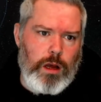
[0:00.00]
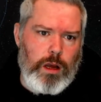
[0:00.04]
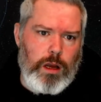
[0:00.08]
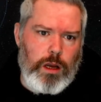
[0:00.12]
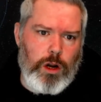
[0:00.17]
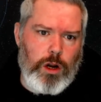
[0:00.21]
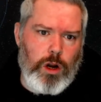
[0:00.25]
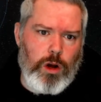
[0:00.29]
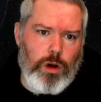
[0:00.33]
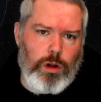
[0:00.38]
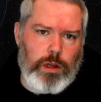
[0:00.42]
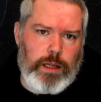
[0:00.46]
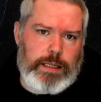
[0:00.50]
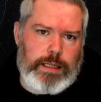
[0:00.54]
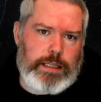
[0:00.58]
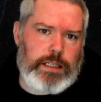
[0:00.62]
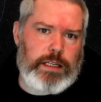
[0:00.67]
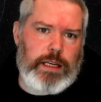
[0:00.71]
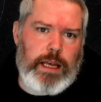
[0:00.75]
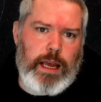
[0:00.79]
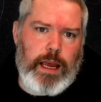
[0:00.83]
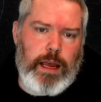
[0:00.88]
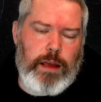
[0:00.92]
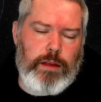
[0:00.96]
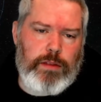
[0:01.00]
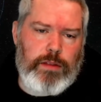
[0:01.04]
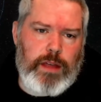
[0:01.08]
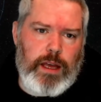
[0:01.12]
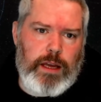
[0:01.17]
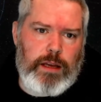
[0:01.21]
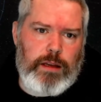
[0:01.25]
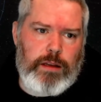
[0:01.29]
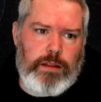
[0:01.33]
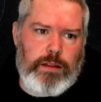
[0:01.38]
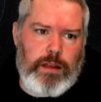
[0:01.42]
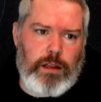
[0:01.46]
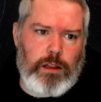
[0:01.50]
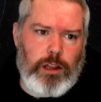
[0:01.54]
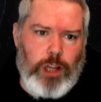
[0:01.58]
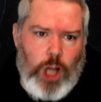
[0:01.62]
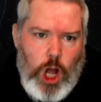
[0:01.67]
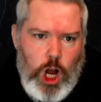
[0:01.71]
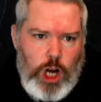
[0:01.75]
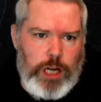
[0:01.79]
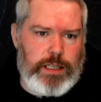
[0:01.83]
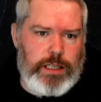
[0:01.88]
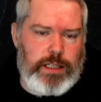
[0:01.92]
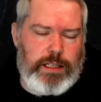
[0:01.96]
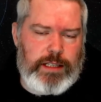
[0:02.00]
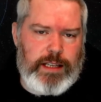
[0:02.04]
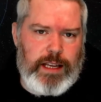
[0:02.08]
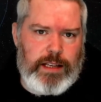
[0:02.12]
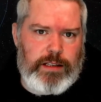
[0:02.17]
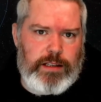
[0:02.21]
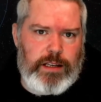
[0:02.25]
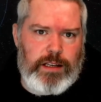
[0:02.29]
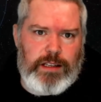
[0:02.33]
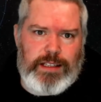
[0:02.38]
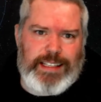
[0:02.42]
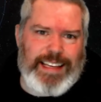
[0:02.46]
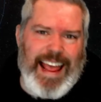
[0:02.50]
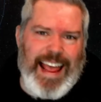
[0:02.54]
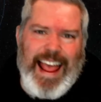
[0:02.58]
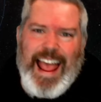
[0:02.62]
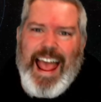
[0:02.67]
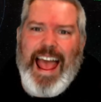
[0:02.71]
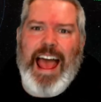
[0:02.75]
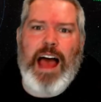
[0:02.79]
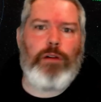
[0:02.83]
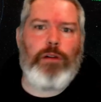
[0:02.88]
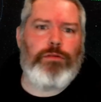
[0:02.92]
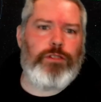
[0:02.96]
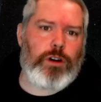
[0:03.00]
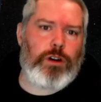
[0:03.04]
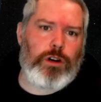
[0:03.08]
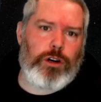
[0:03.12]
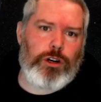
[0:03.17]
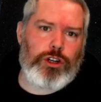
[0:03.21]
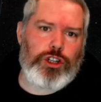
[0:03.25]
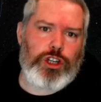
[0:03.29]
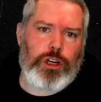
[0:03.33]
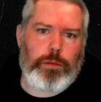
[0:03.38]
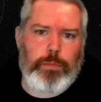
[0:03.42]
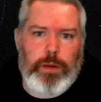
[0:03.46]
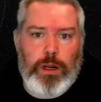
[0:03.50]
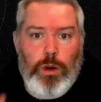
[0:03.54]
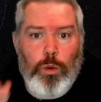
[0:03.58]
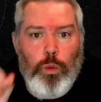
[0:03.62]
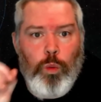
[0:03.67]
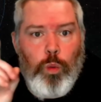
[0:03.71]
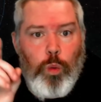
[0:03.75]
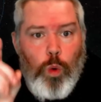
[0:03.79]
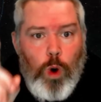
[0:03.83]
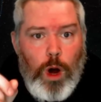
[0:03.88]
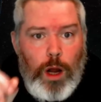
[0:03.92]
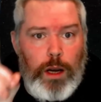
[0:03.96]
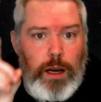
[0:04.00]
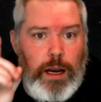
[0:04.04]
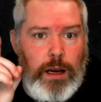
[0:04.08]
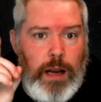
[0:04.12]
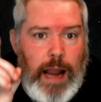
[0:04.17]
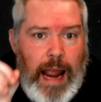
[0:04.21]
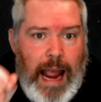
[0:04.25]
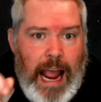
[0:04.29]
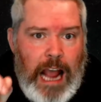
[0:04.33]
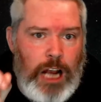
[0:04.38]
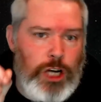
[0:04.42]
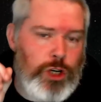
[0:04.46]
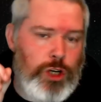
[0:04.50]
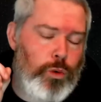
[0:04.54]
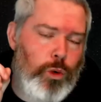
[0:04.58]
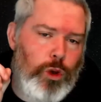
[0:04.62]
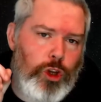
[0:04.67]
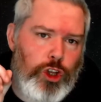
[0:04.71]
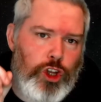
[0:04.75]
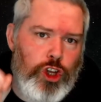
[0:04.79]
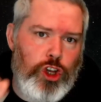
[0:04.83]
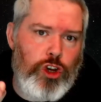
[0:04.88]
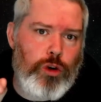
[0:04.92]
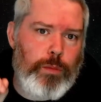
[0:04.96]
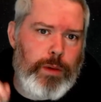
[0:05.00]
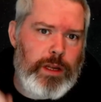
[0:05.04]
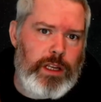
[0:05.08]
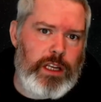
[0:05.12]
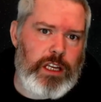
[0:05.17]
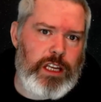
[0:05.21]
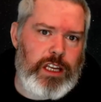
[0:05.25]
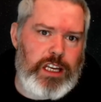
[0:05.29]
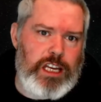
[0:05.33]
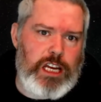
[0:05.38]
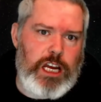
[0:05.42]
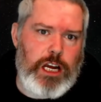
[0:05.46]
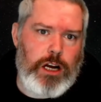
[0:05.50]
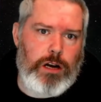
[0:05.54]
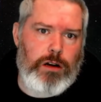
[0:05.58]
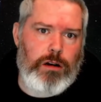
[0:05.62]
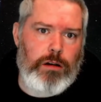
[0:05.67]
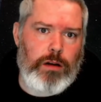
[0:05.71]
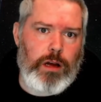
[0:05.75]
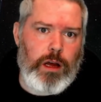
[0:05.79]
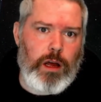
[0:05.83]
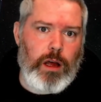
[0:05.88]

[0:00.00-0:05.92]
Let's say the longest sentence ever should be 1 actual human year.